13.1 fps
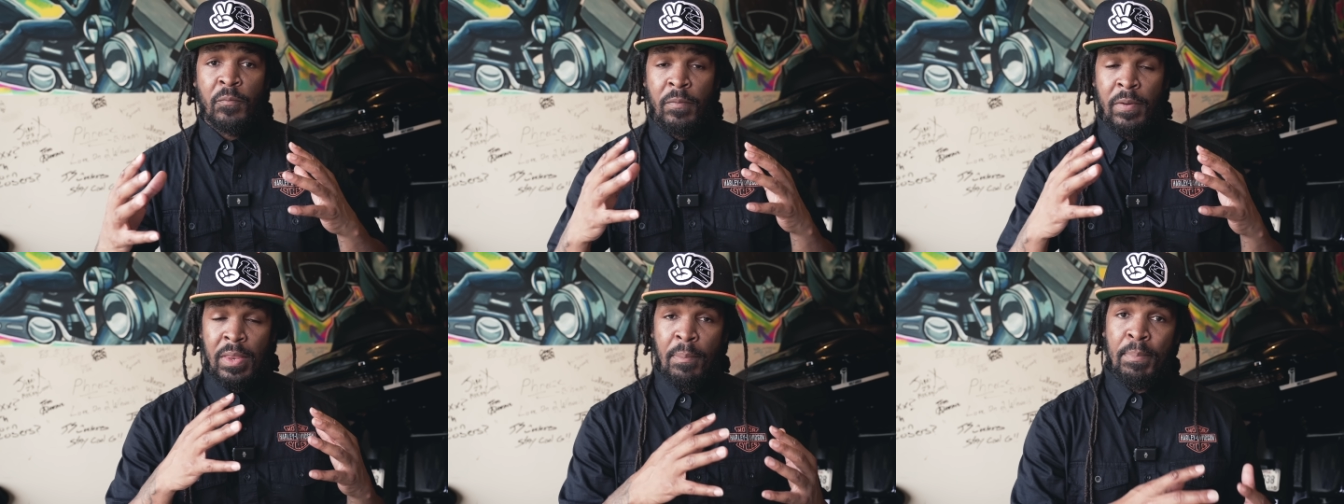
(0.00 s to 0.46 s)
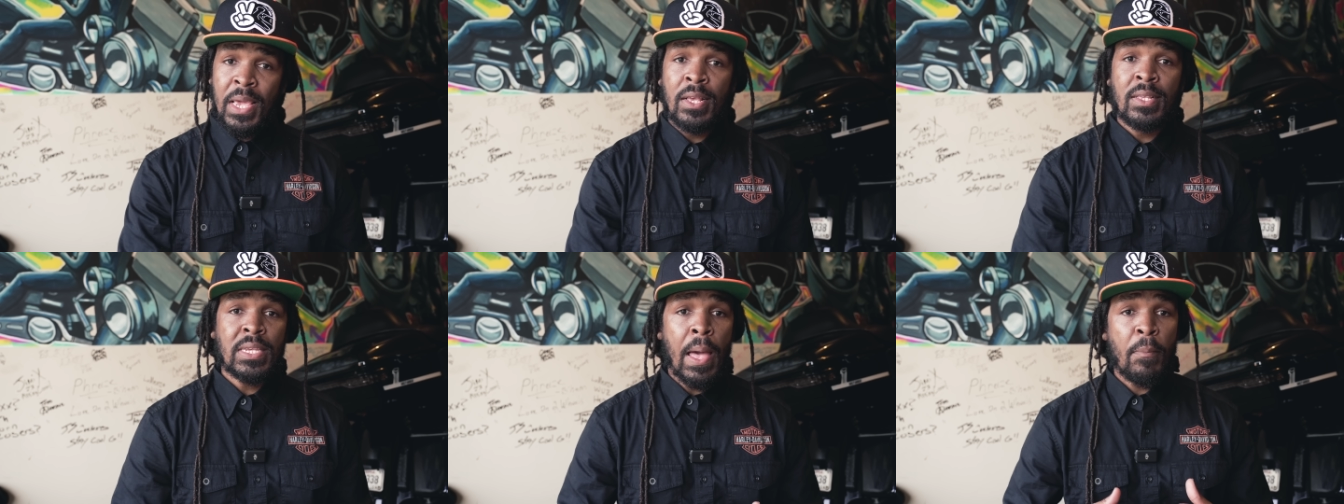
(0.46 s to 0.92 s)
In the
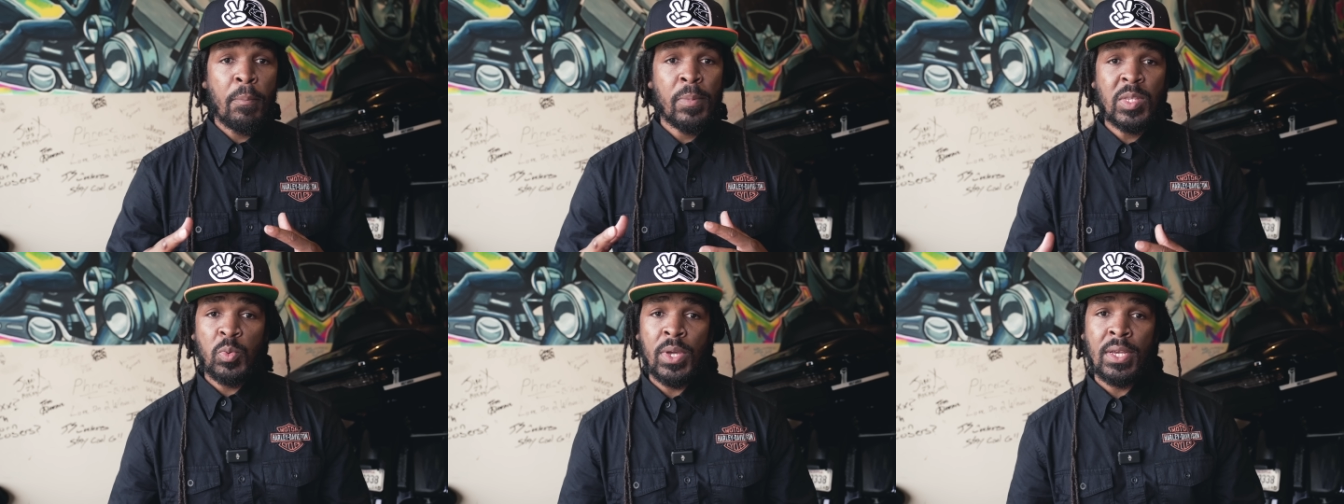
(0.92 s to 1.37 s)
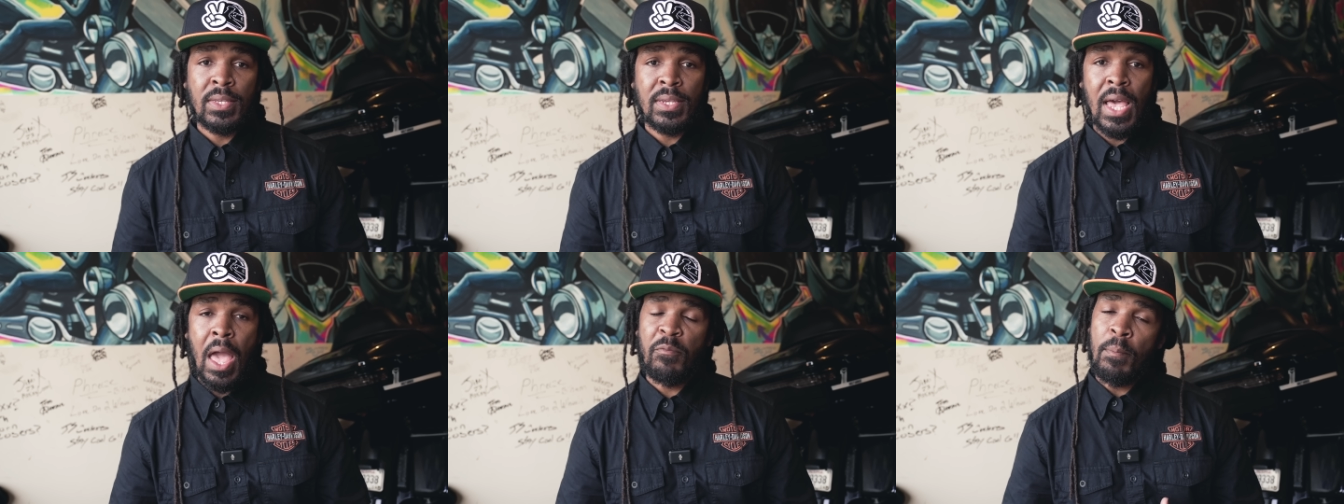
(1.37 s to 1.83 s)
meantime, between
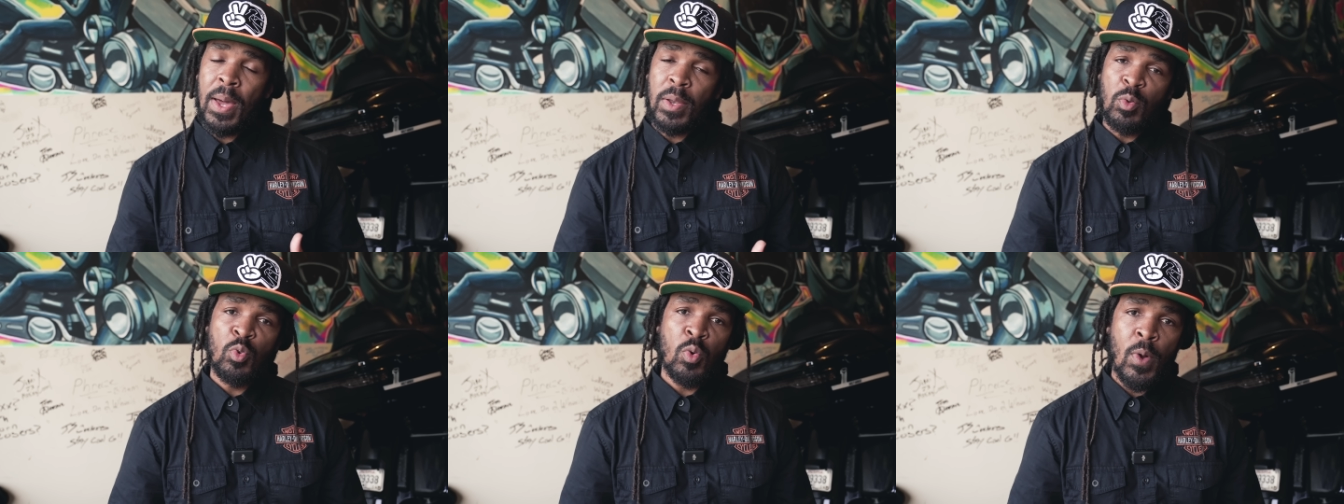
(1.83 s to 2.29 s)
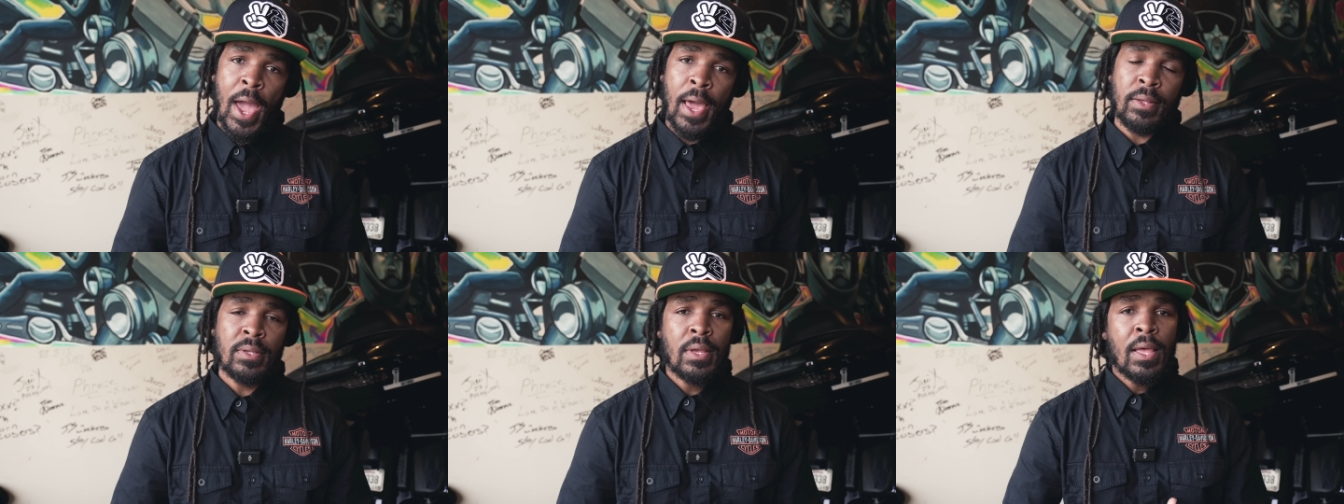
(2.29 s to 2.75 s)
time, for my newer
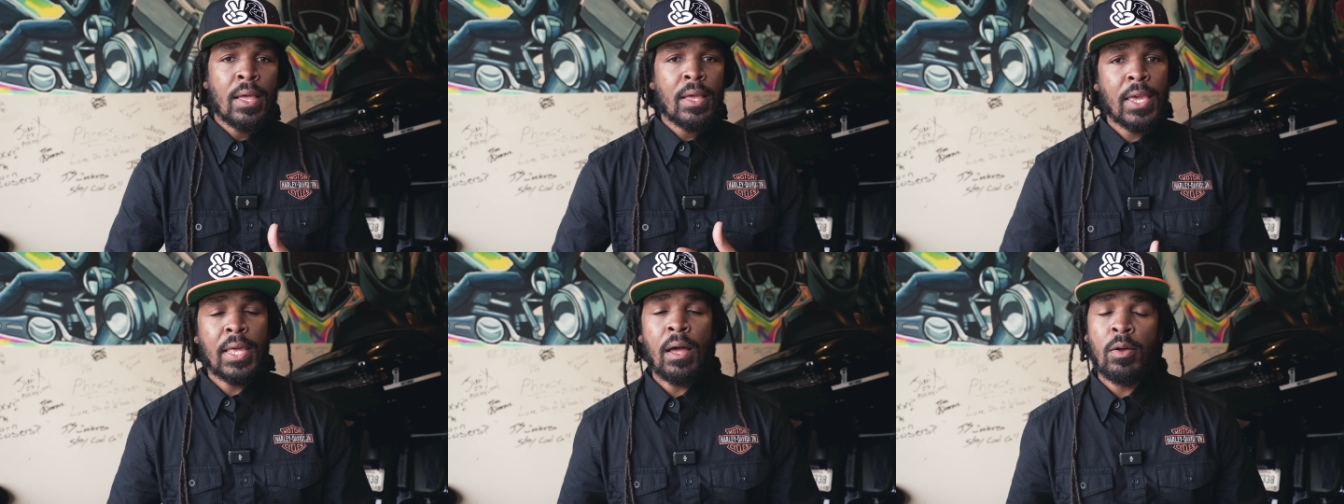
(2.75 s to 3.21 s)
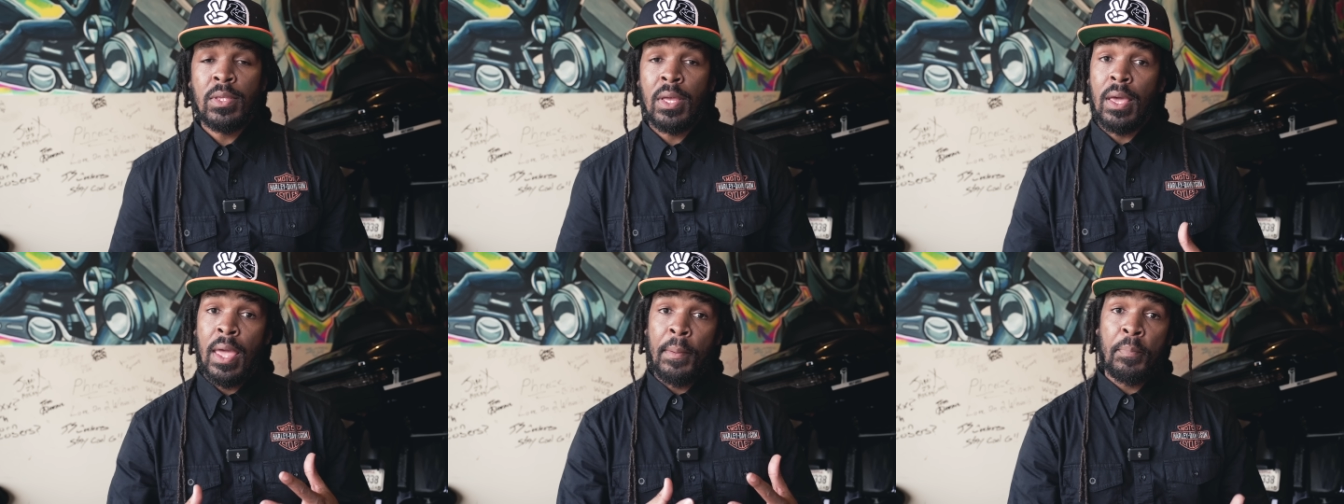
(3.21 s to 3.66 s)
riders, get out
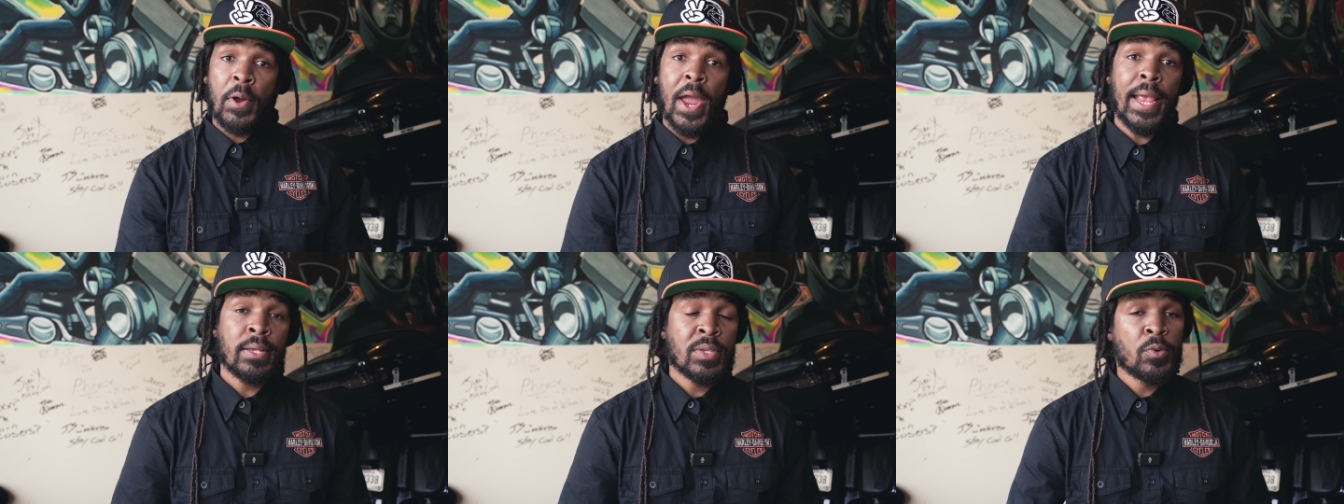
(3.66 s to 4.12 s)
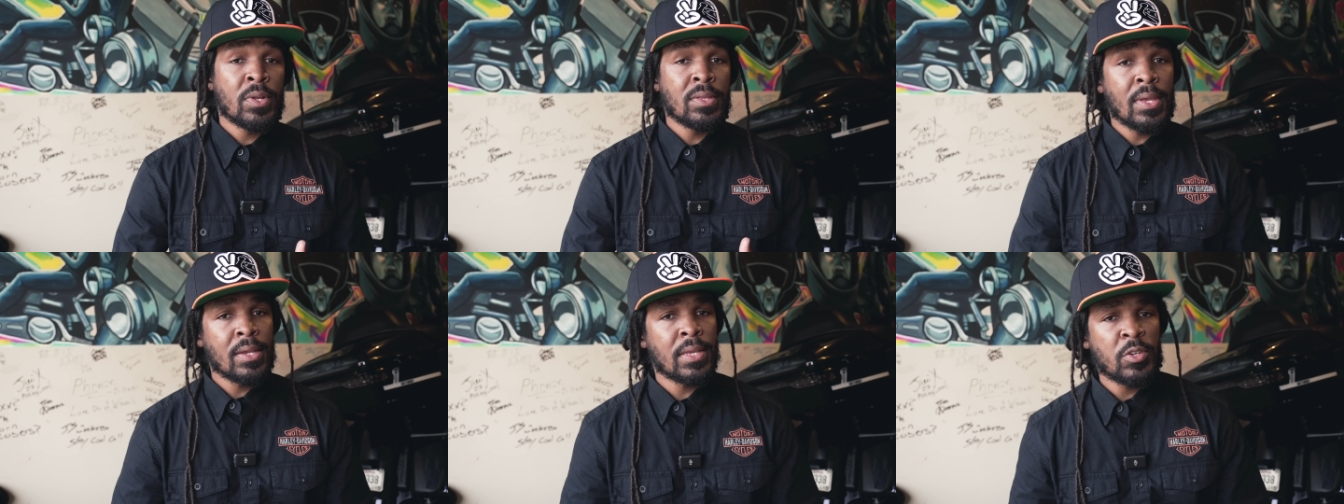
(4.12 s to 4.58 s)
there and practice on the
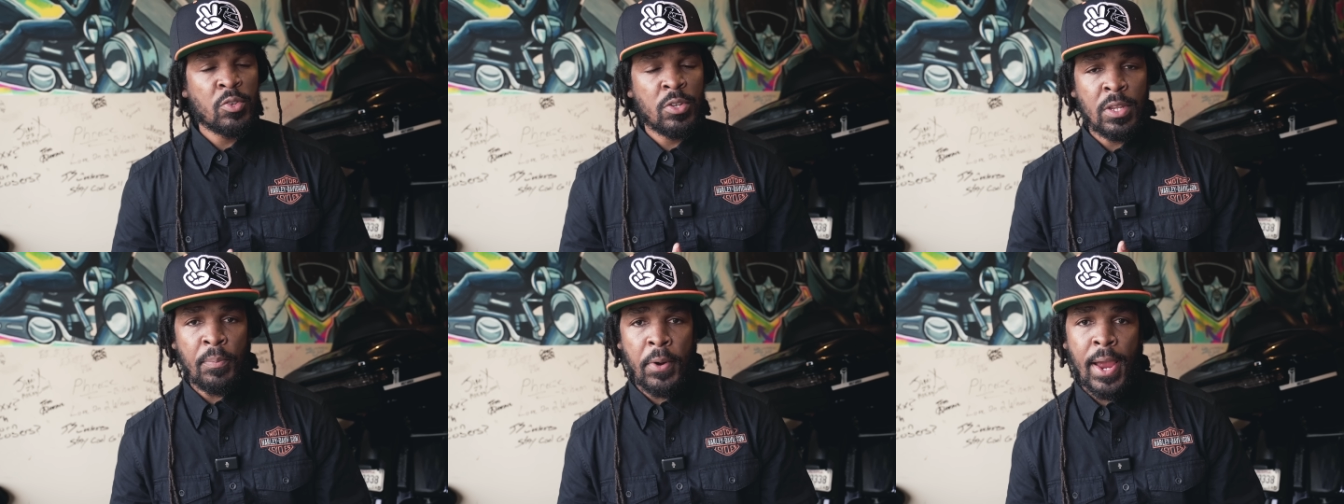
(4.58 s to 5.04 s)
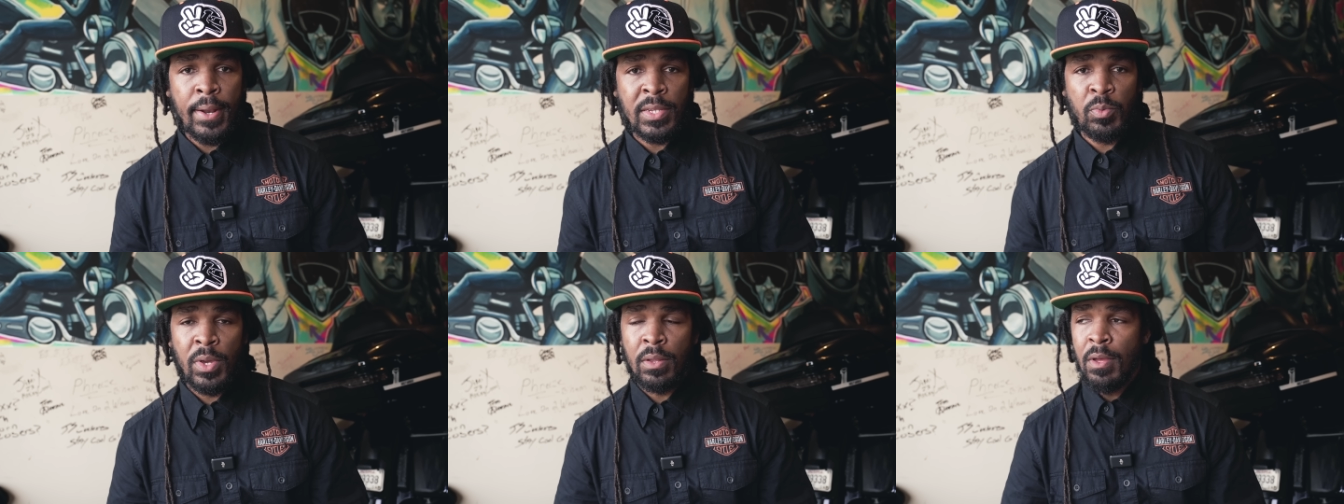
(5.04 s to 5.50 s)
things that you need to practice
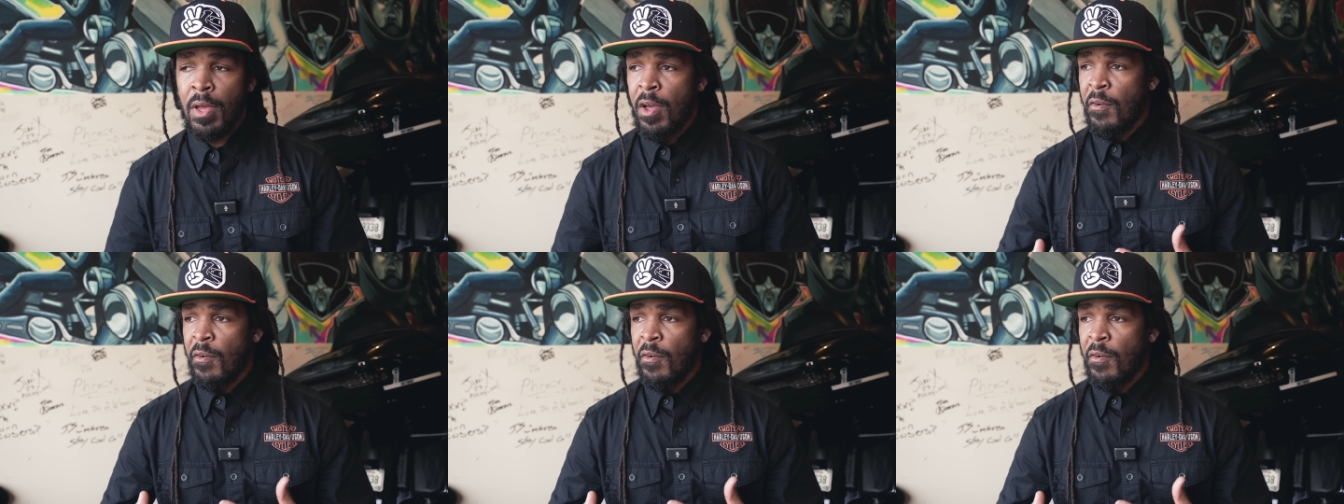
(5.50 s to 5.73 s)
with.